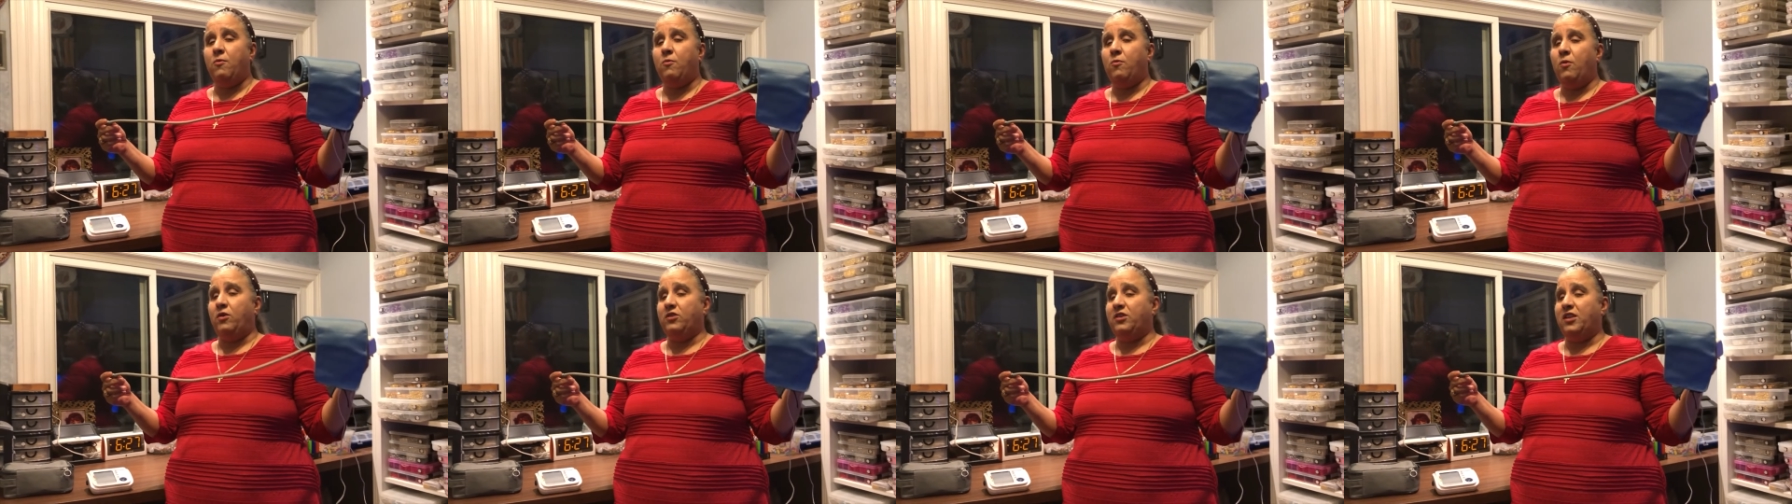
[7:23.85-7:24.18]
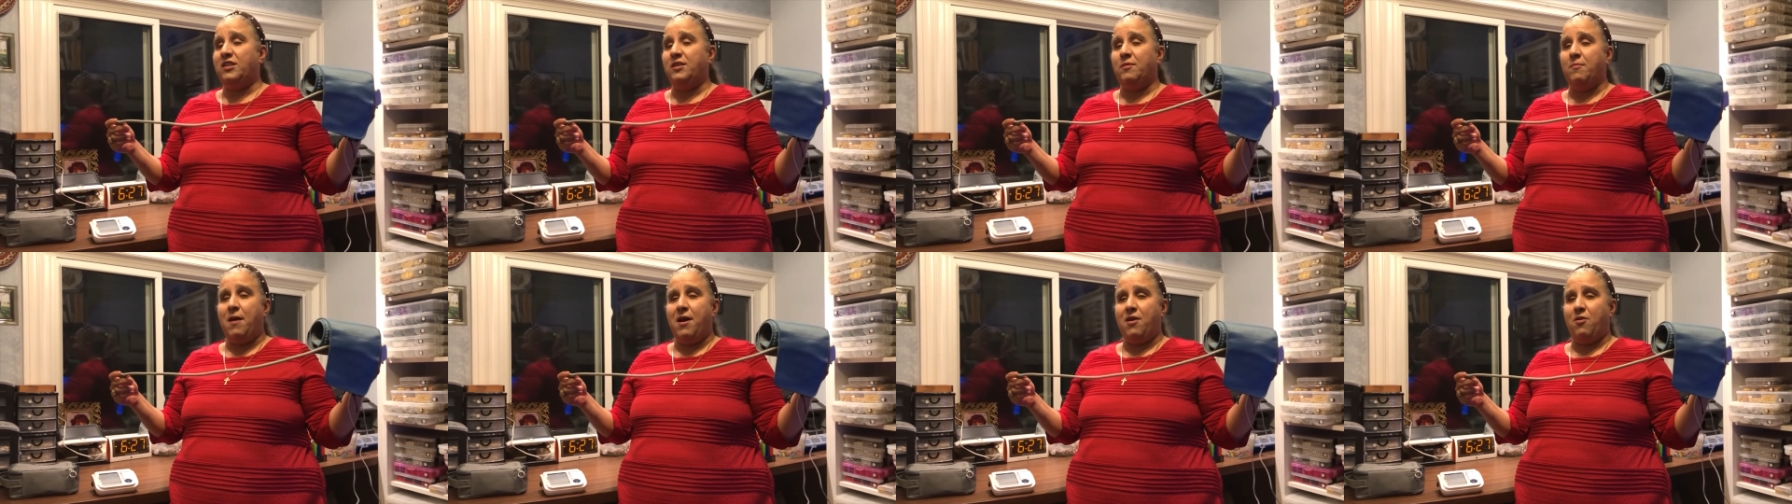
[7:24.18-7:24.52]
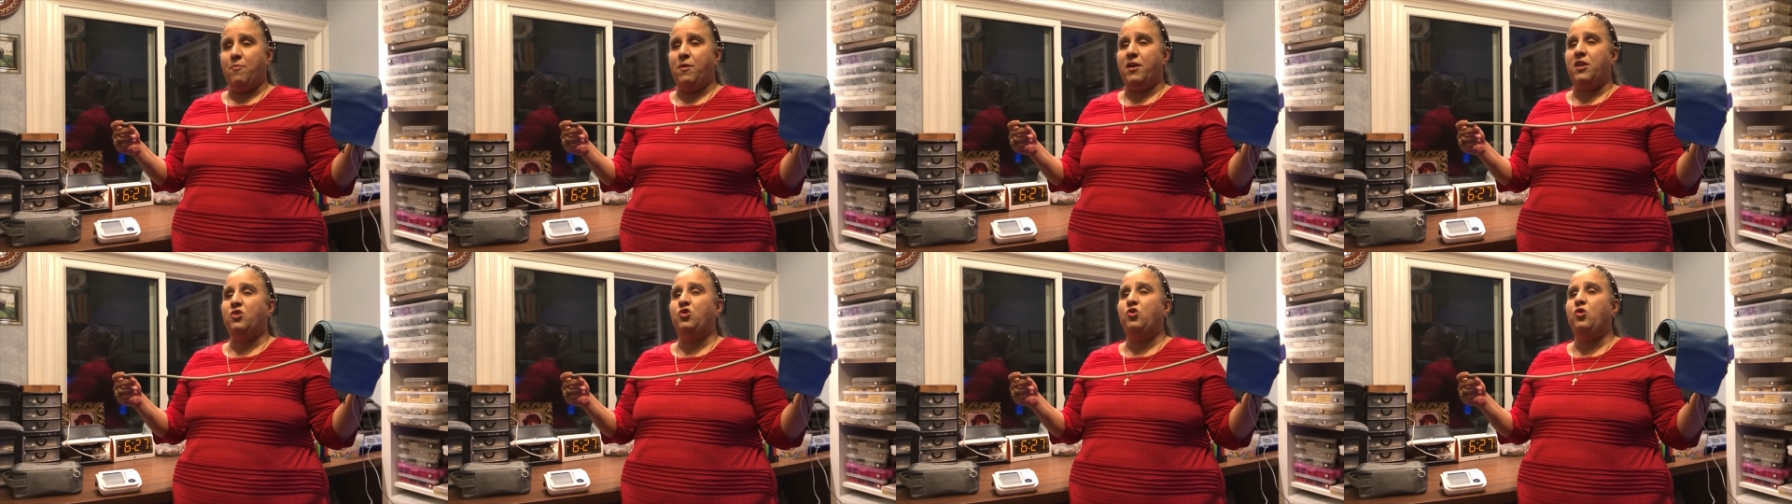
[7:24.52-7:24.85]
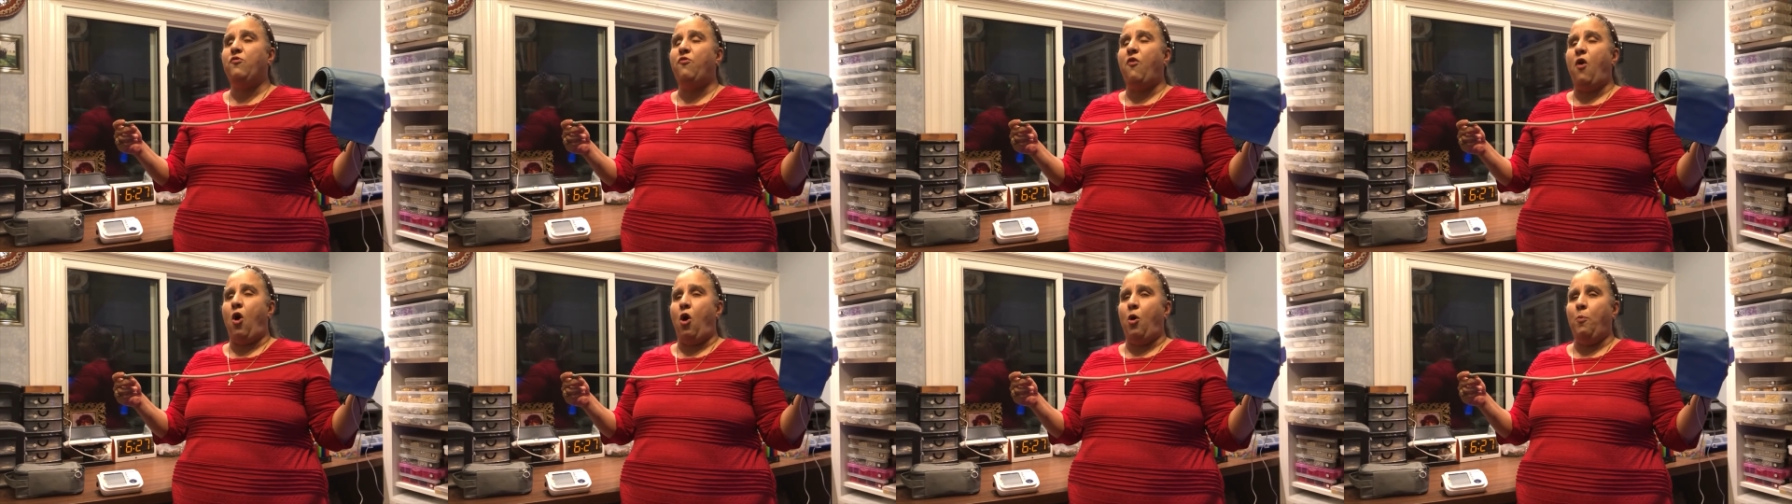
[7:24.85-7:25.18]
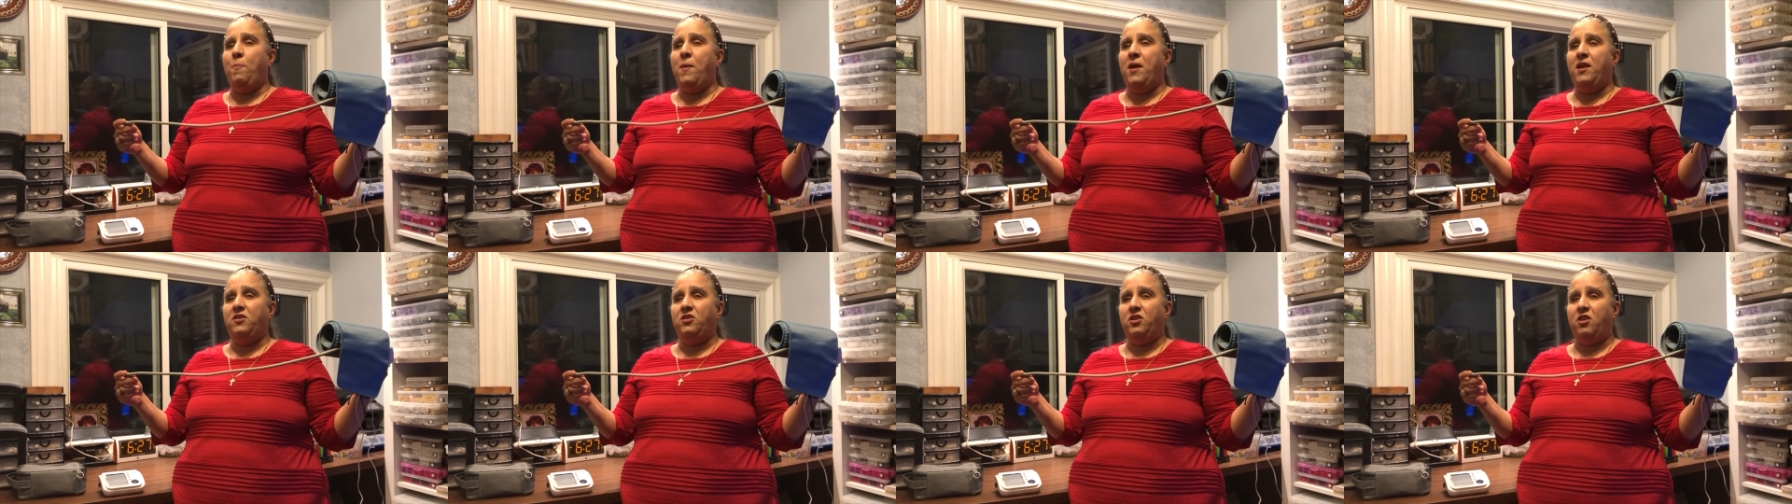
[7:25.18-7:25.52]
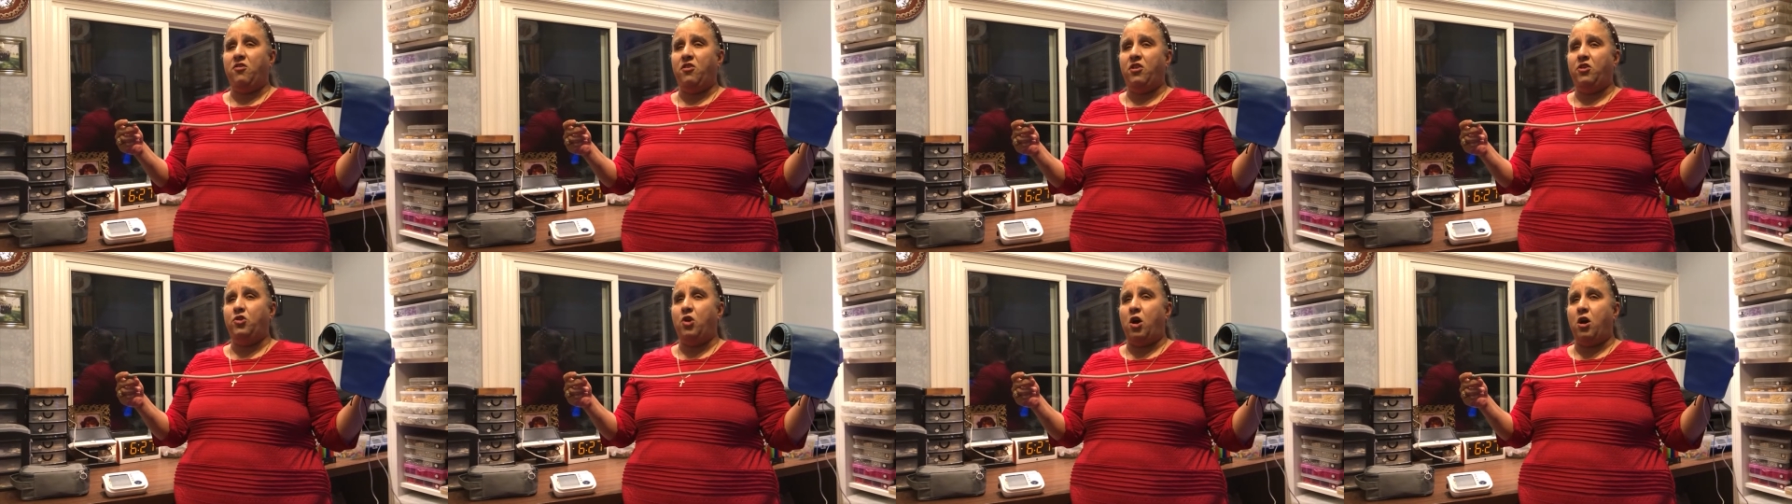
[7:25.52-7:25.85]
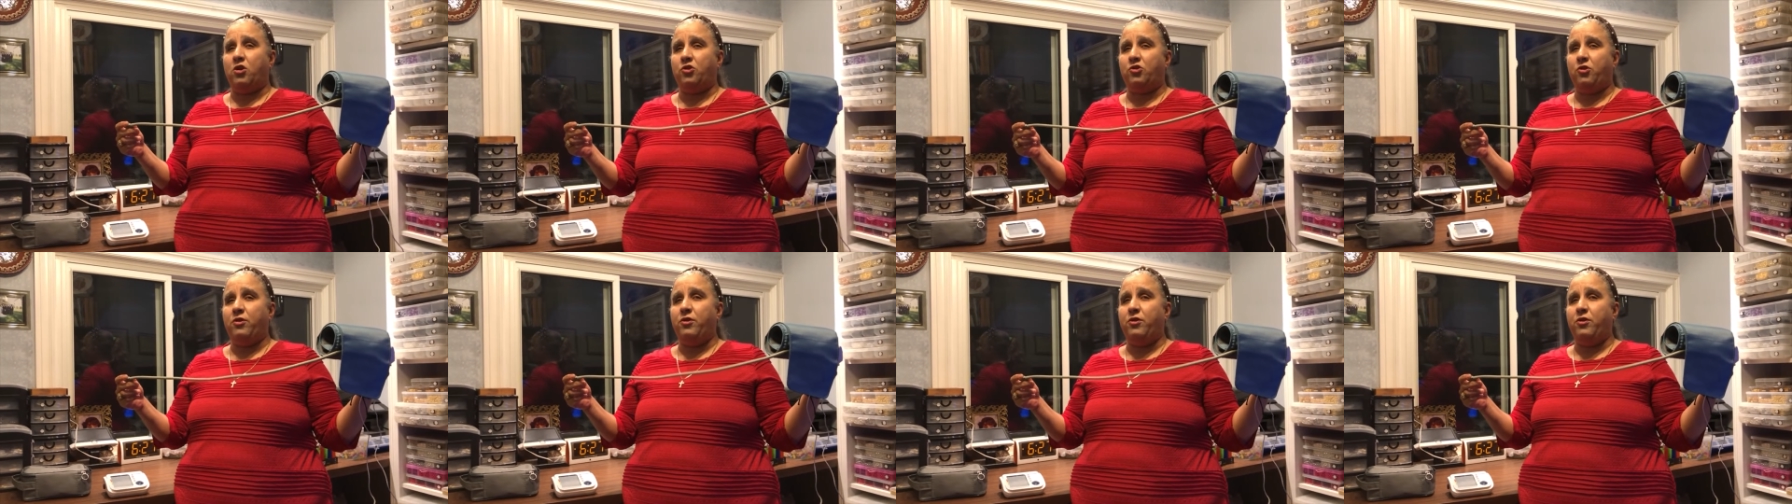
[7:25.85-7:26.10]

well, it doesn't matter, because you've all been to the doctor